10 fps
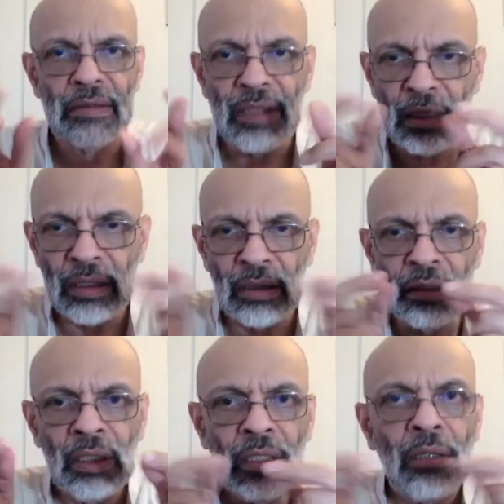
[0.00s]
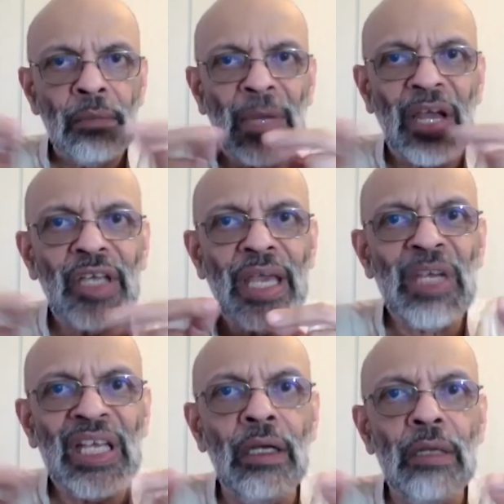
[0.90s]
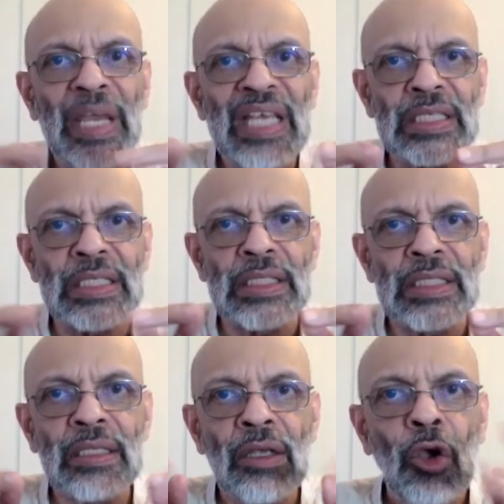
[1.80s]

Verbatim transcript: the biochemical basis